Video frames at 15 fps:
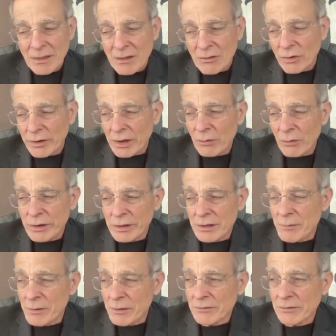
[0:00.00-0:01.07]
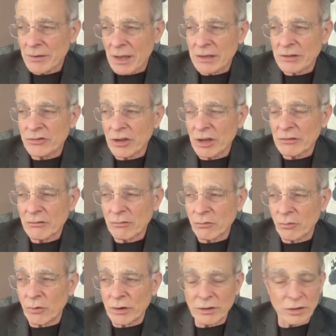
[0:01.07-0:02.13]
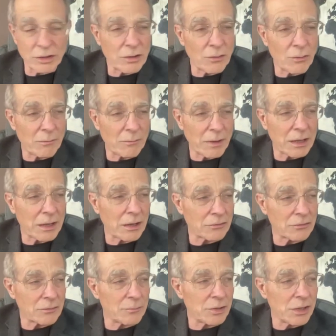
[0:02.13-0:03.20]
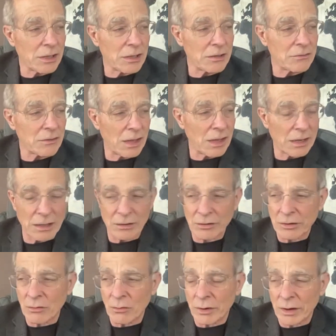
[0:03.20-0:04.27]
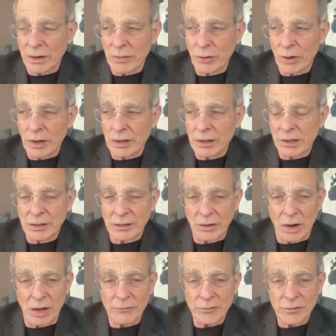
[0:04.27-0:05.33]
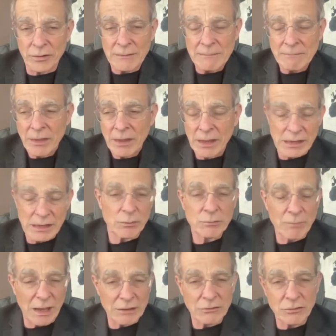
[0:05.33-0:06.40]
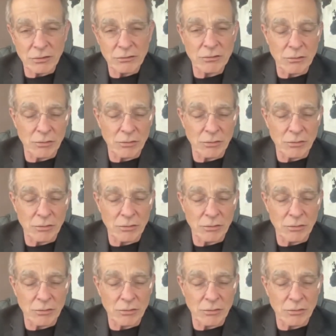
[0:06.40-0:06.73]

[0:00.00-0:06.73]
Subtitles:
When I went into business, I just would look at what my customer needs and I look at what I thought I could offer, and I would match those 2